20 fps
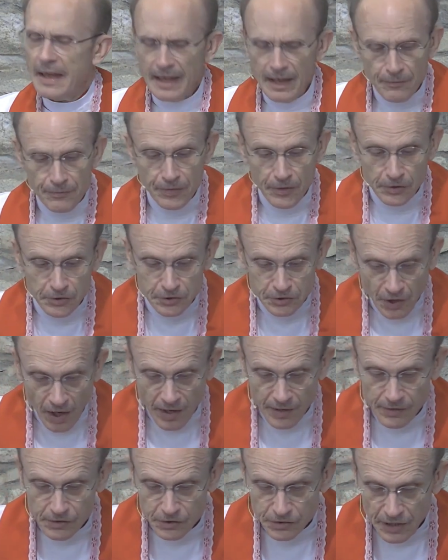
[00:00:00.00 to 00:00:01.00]
If the
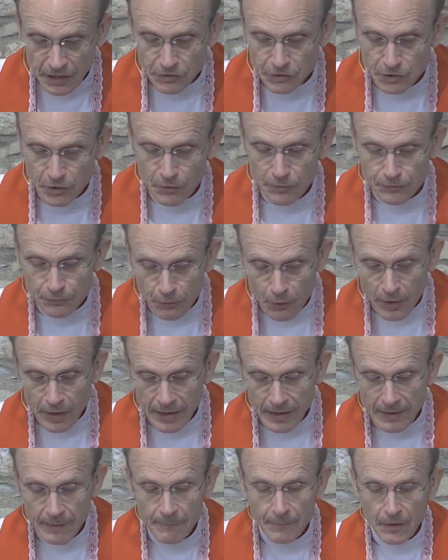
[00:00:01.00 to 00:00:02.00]
Son sets you
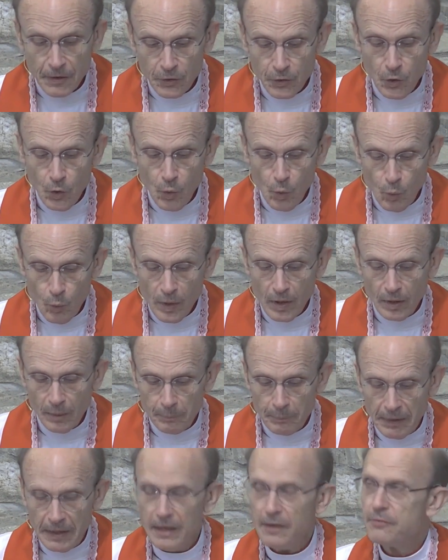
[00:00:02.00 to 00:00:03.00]
free, you
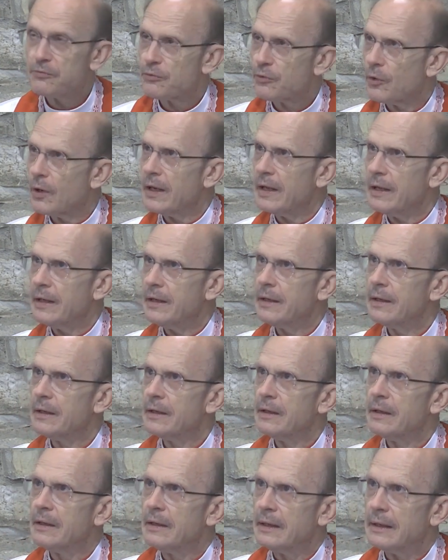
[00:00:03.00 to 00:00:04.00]
will be free
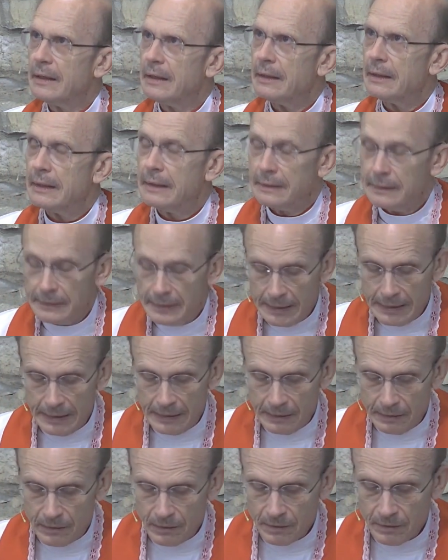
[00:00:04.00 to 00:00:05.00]

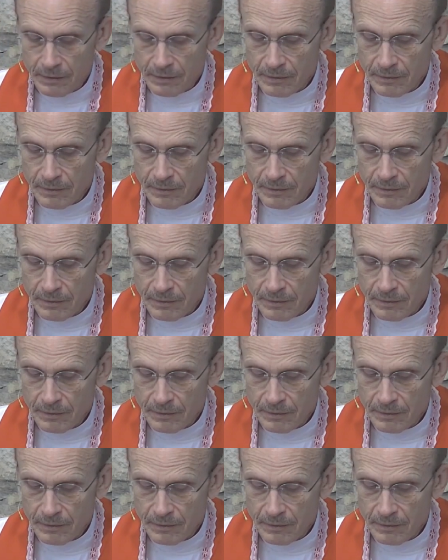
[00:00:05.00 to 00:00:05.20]
indeed.